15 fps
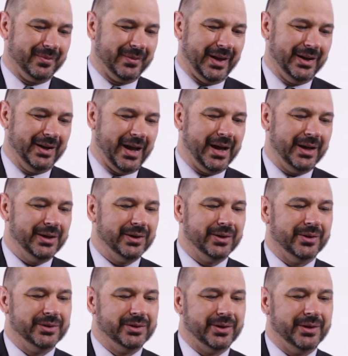And adding
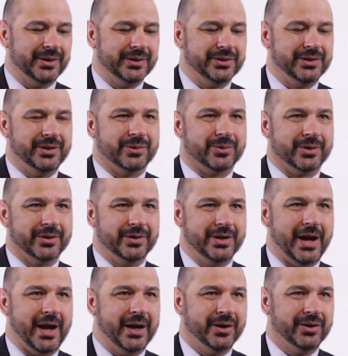ontology or the
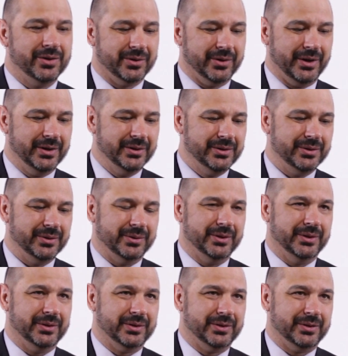actor into
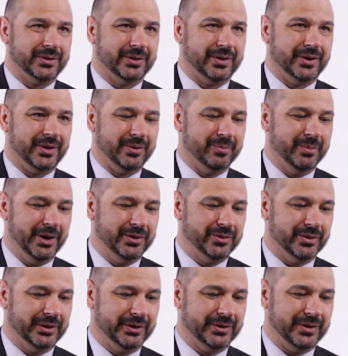this
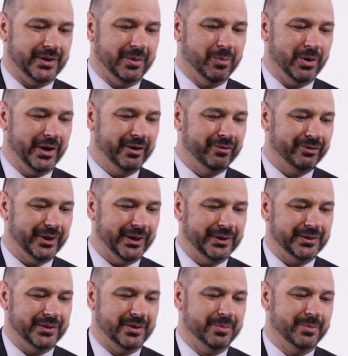matrix then
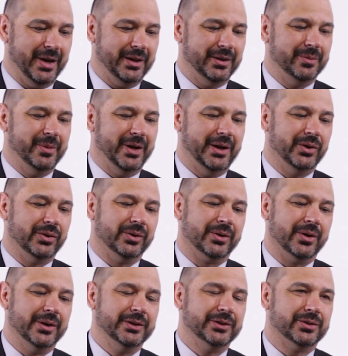modifies the mathematical
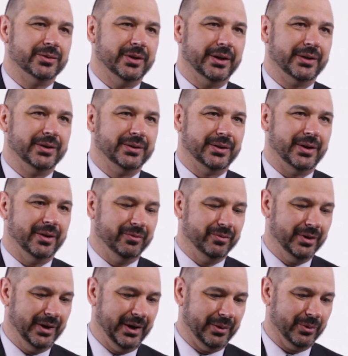construct of
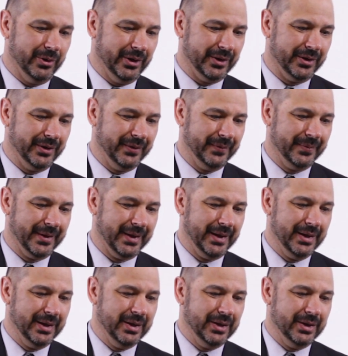the network.
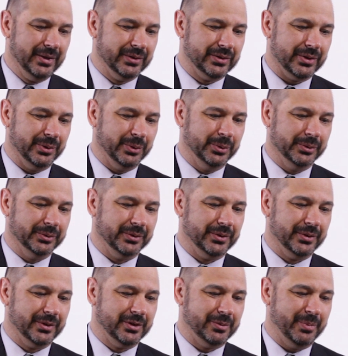So
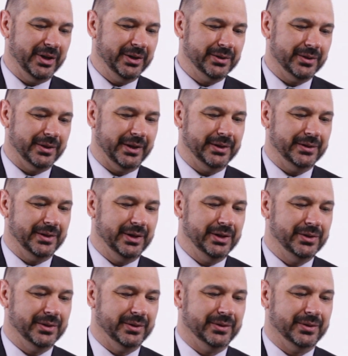
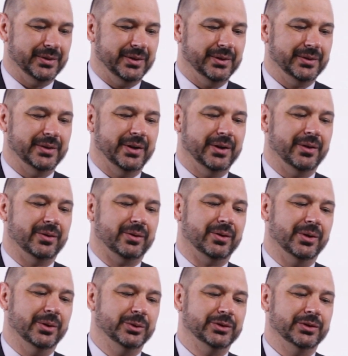spatializations, things like
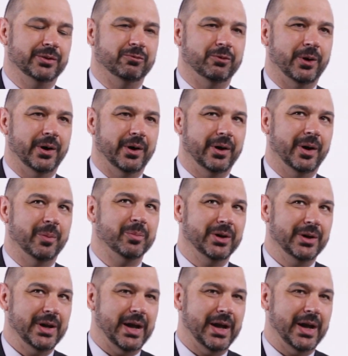close and far, up and